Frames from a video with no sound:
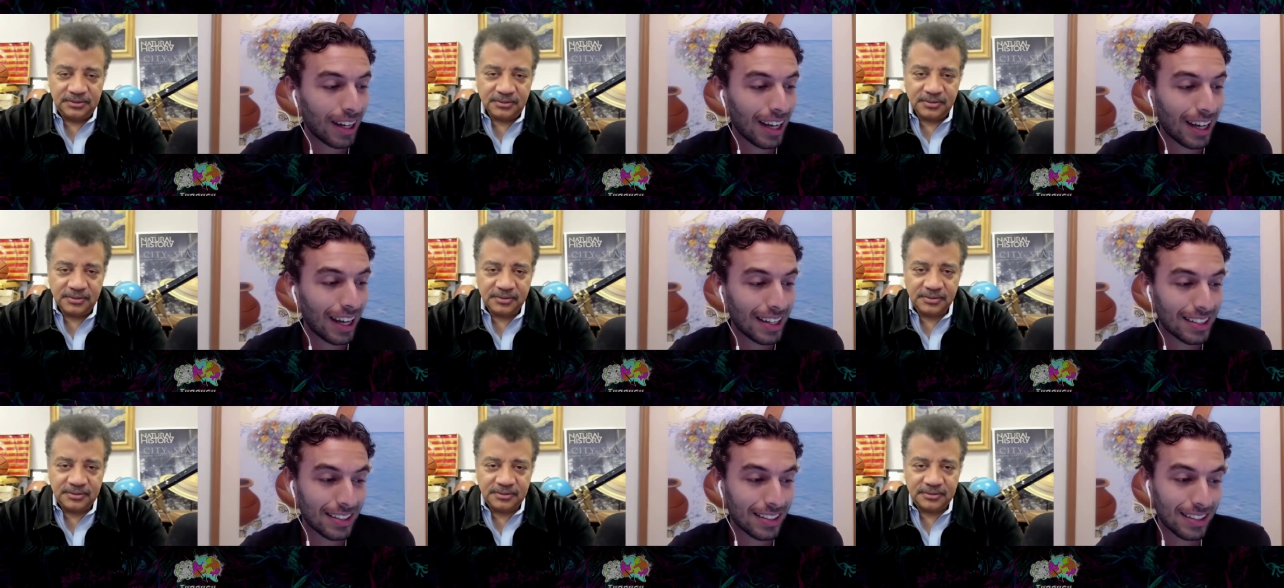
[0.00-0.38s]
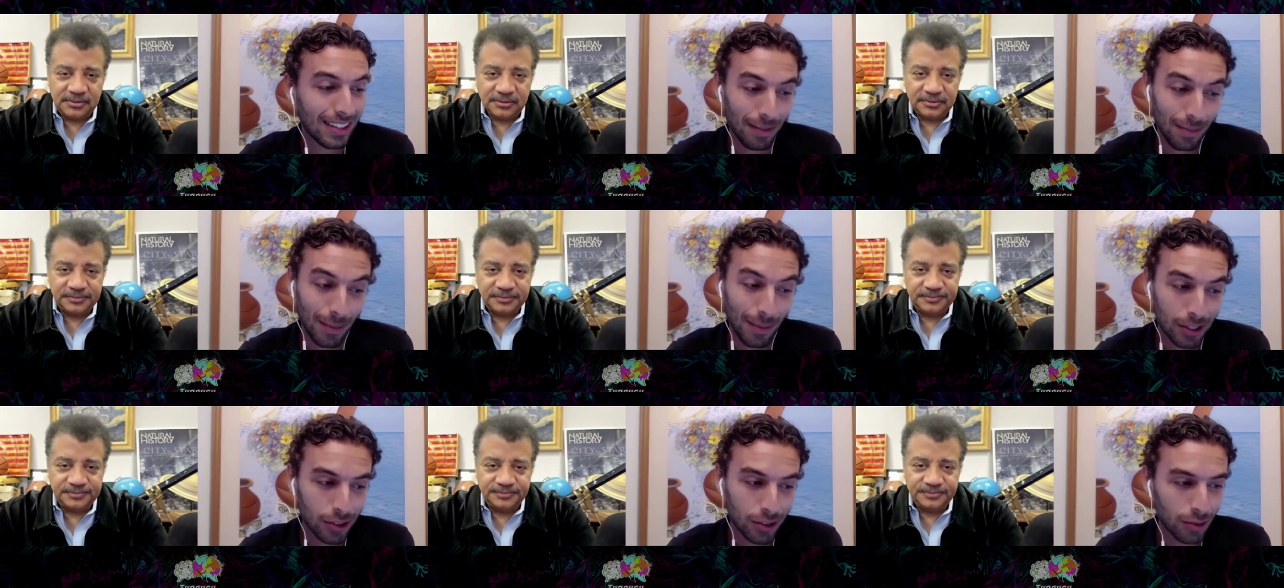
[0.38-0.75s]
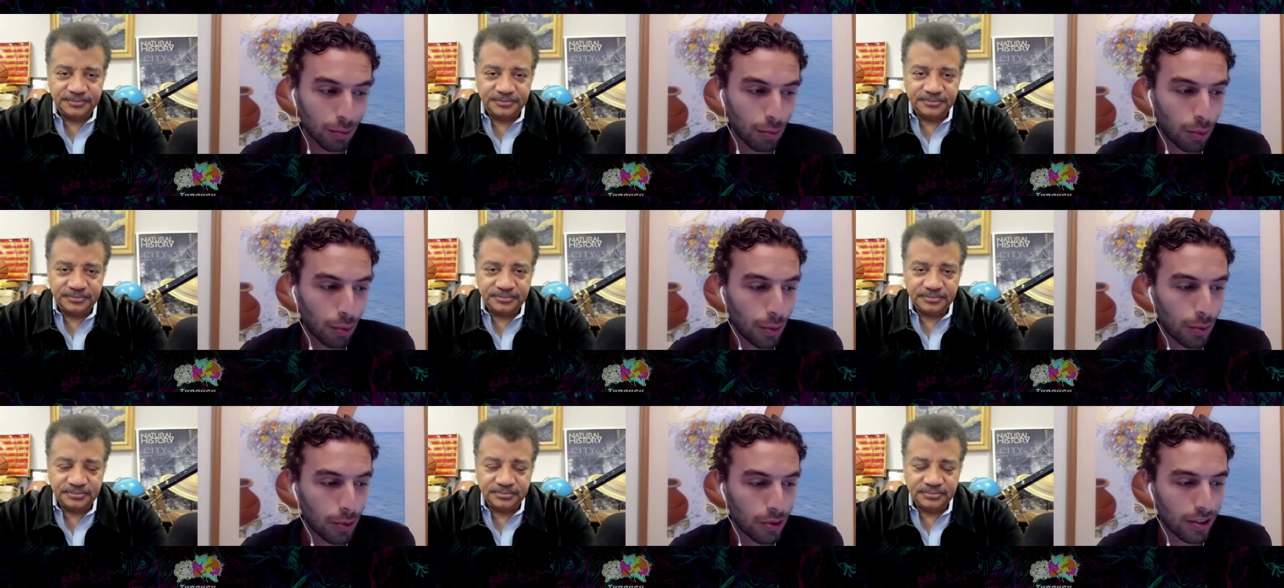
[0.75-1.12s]
Speaker 1: as I
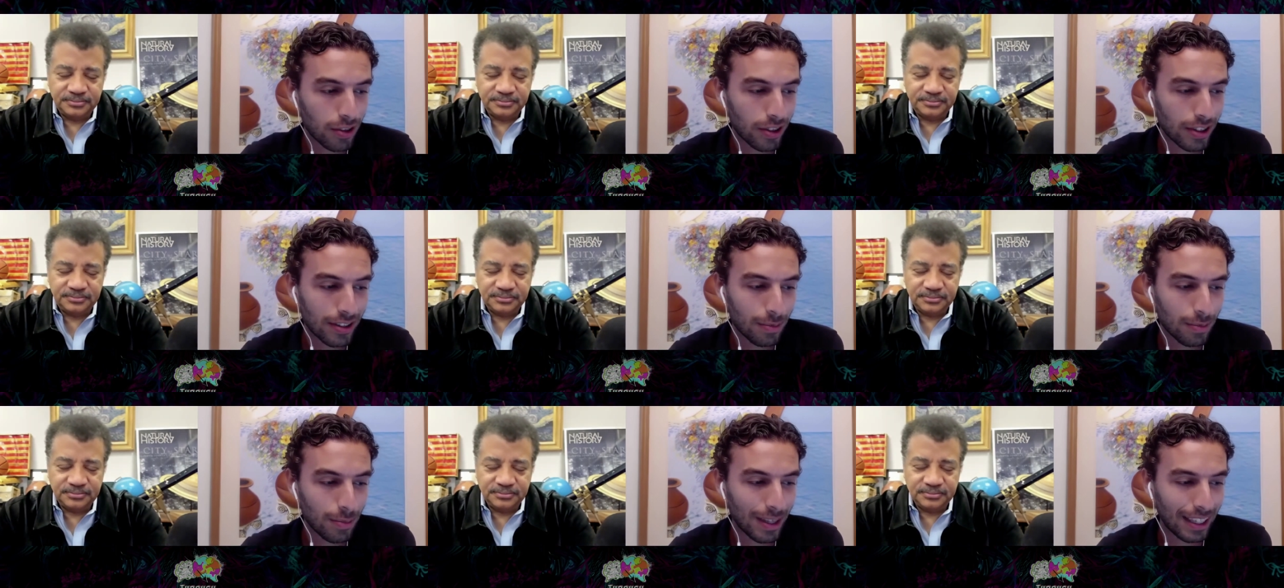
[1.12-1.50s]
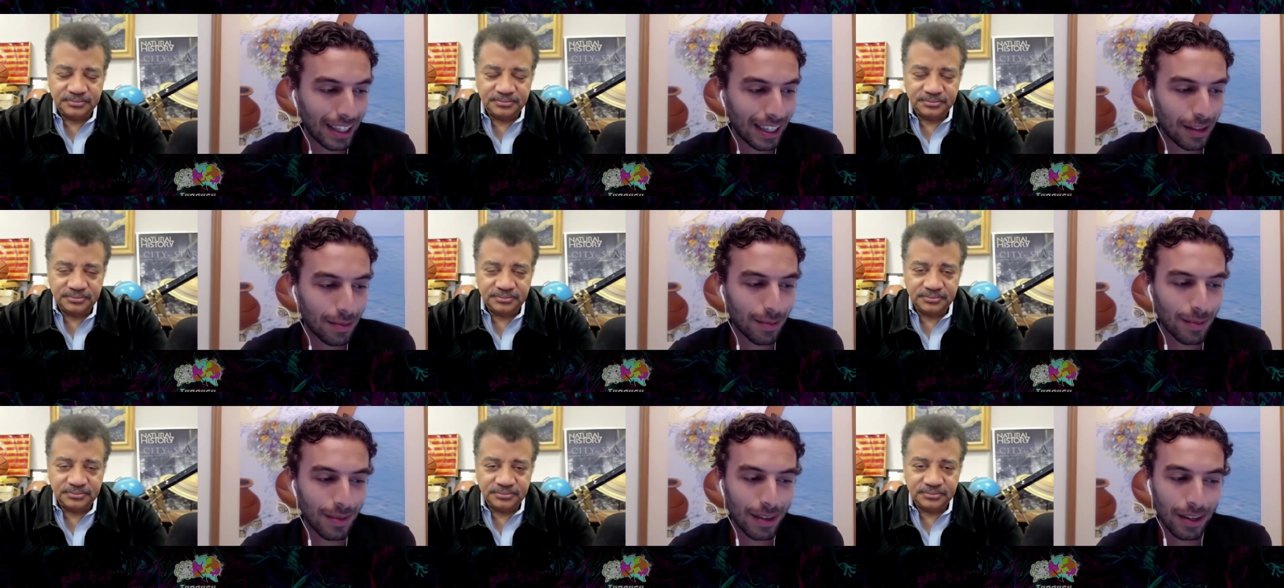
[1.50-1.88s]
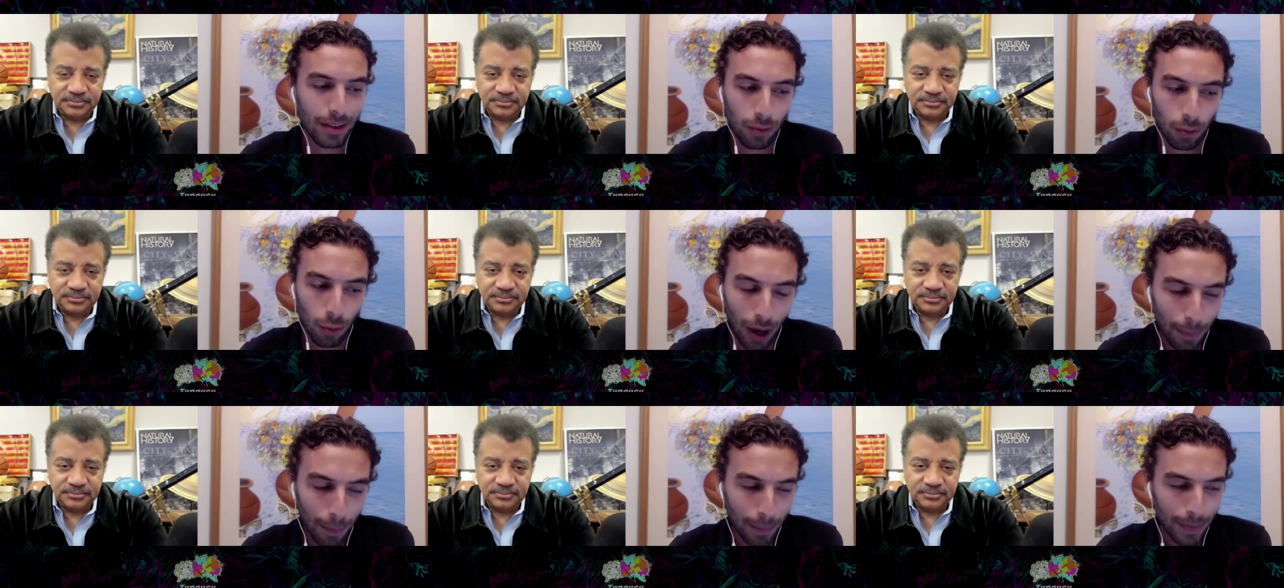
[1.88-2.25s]
mentioned previously, it became
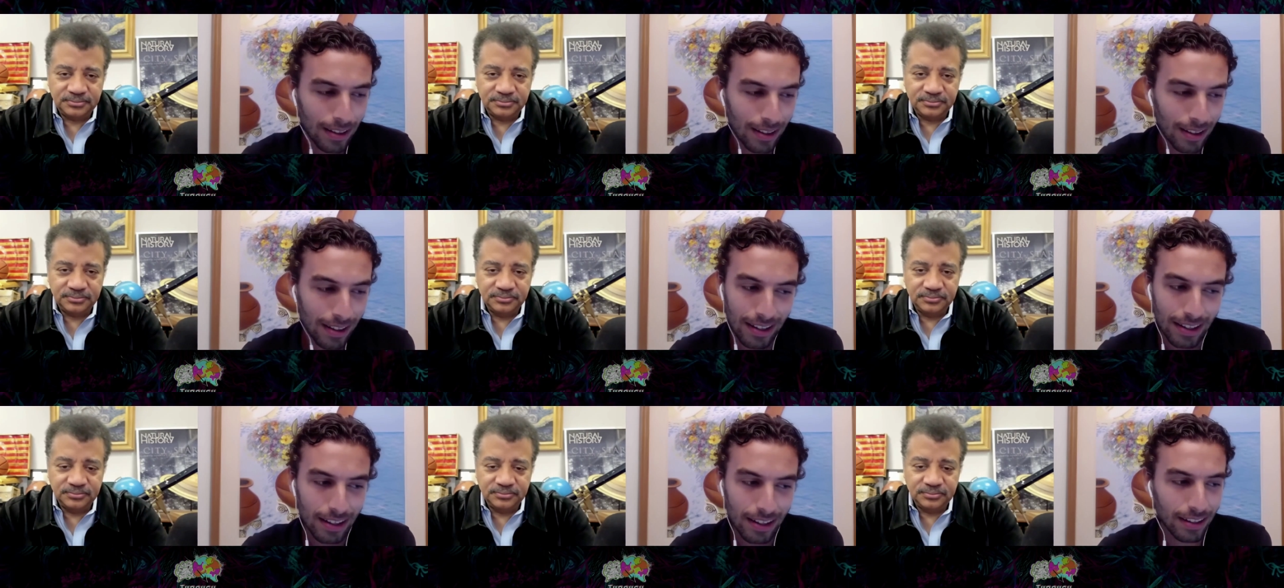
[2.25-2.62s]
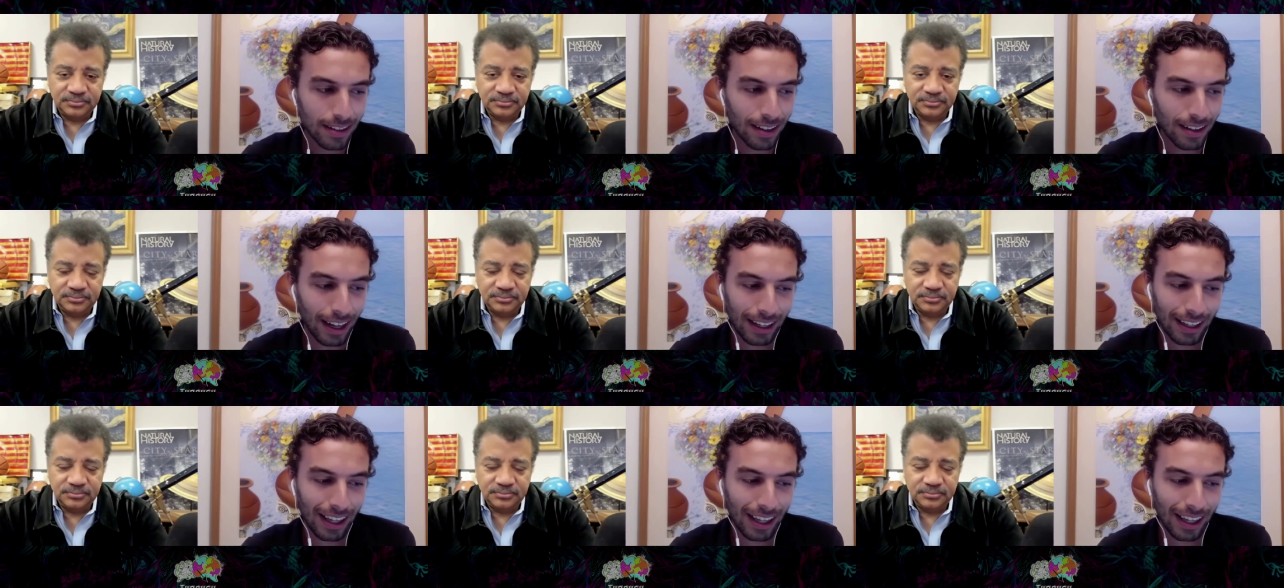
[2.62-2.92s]
rapidly...